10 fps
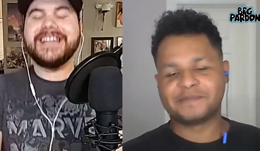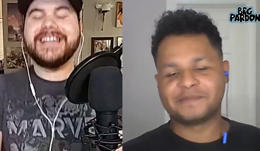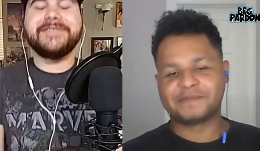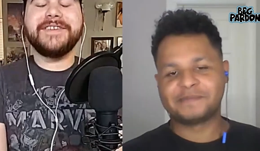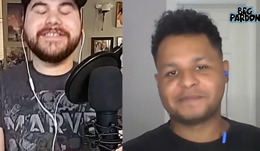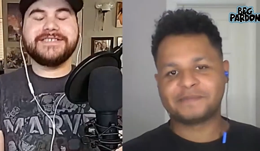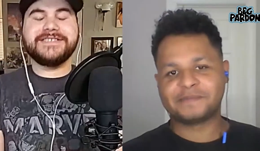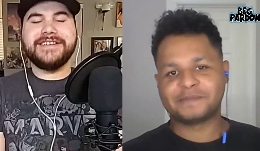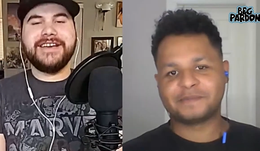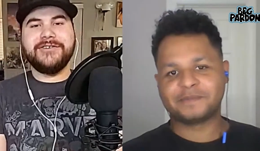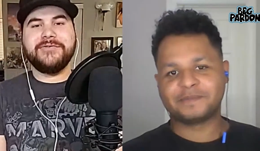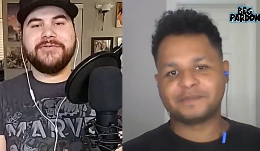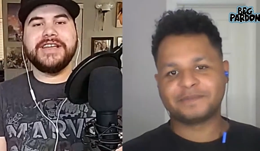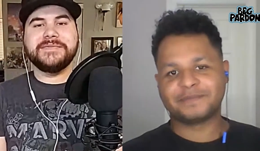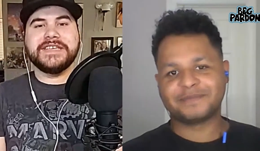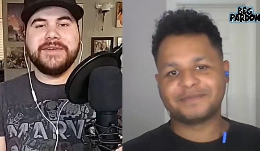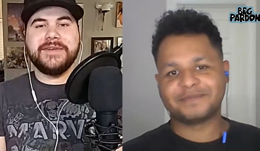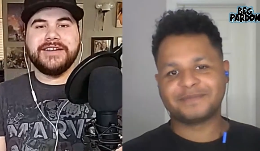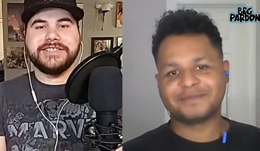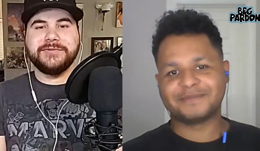Speaker 1: but in Sally Fields, she had no right
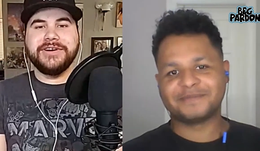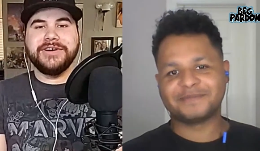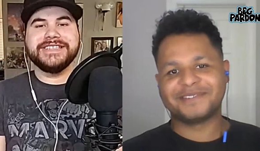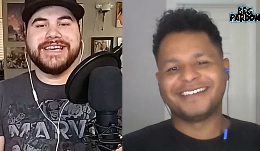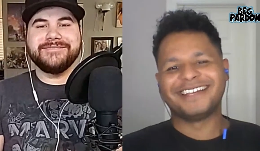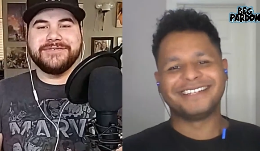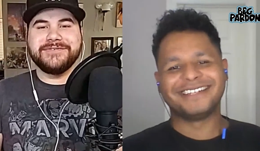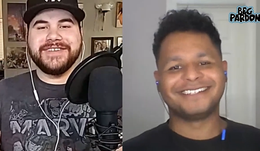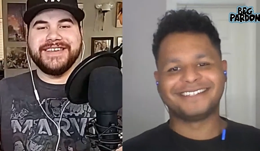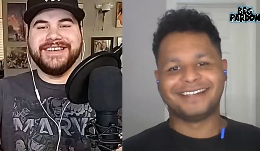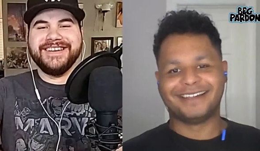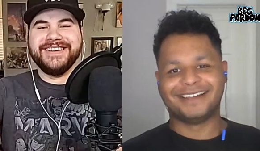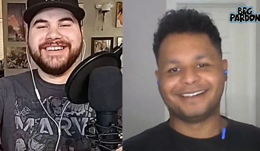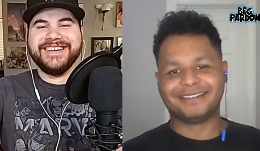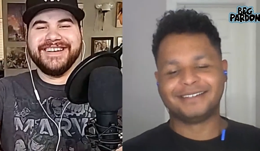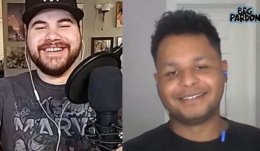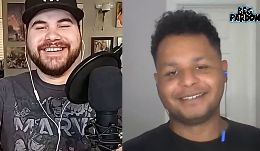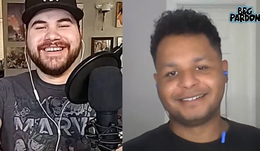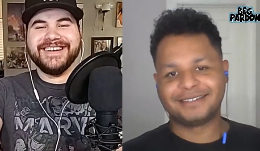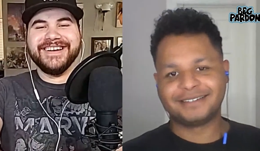to be as mad as she was in that movie. yeah.
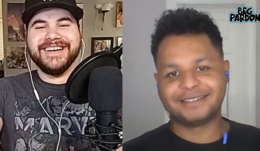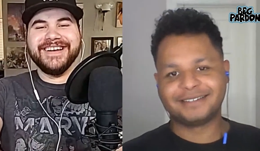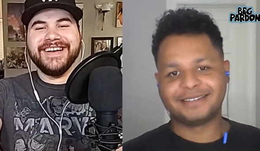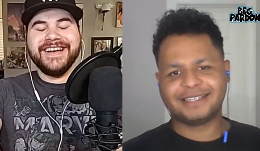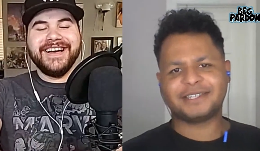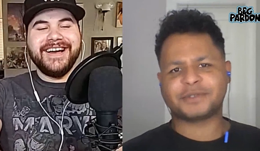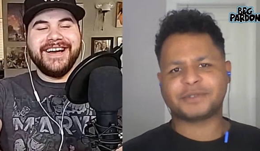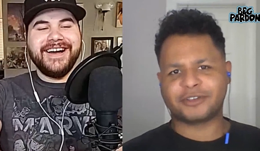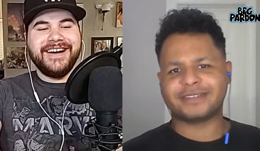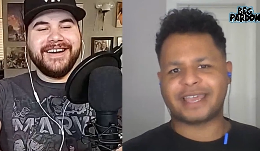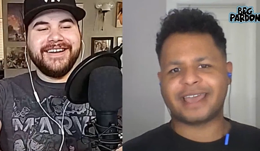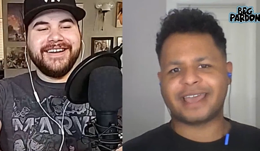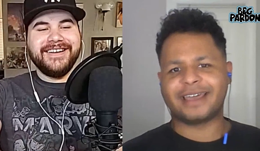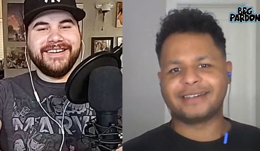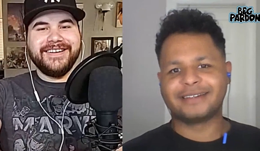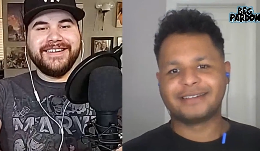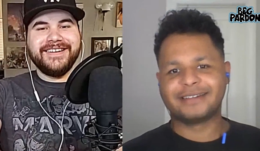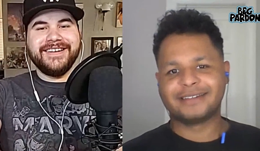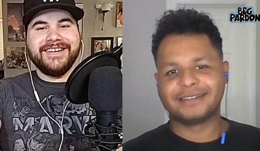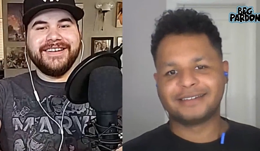
Speaker 2: At least he was a good uh, dad. Uh,
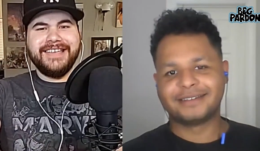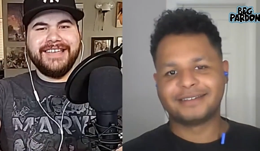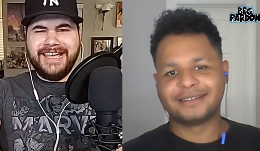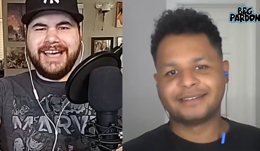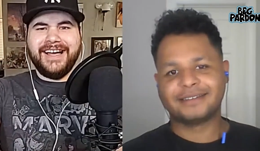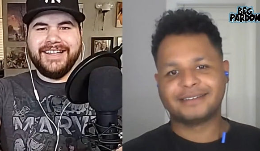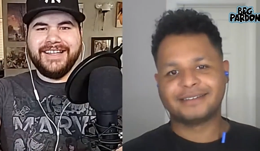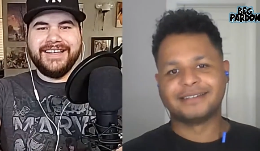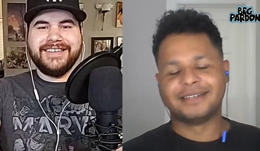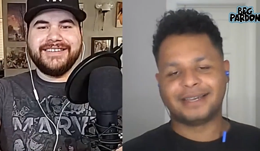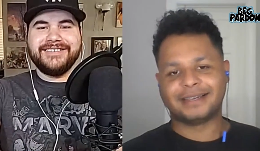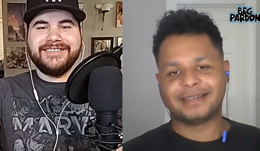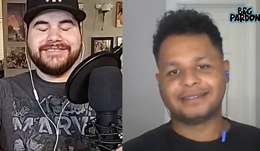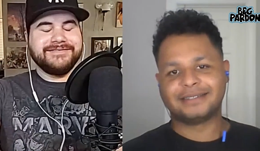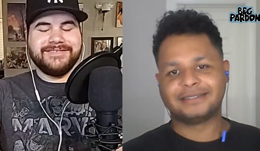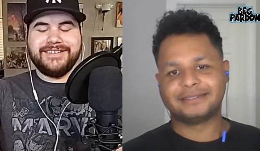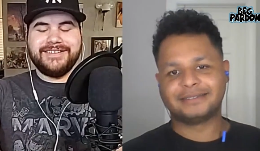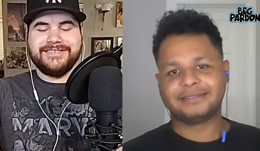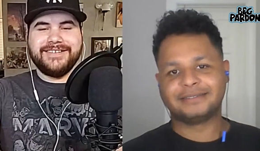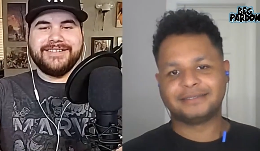
Speaker 1: yeah, yeah, Like you
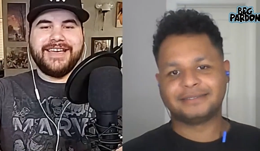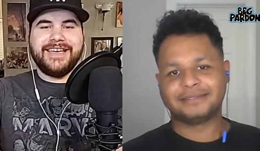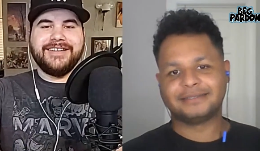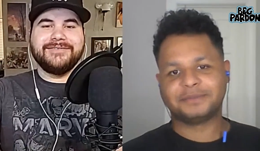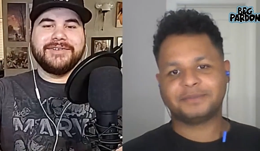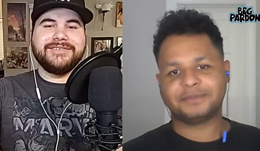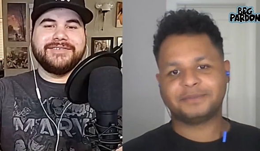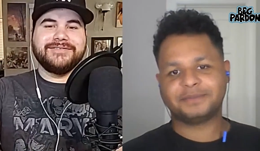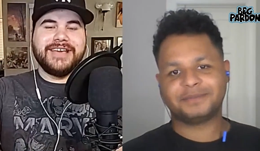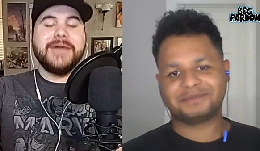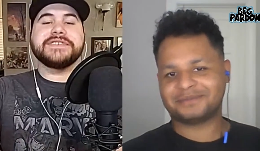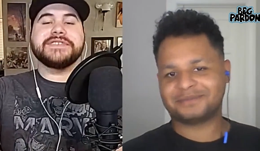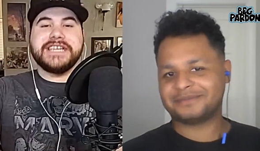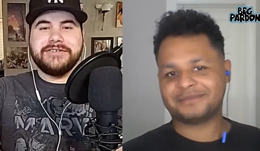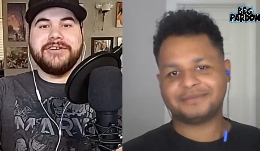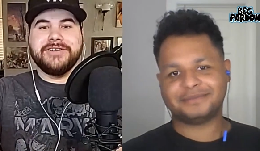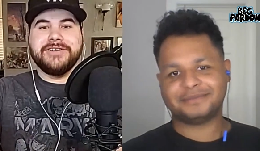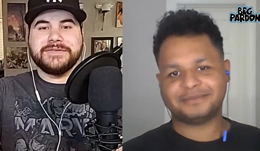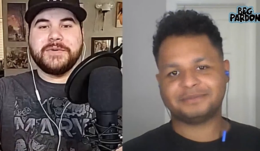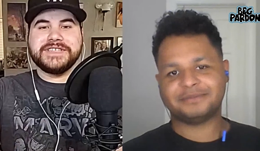know, again, we're he was a
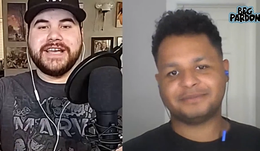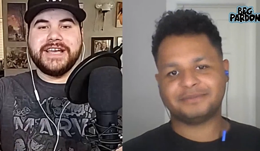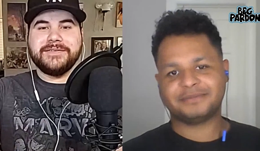hero, is what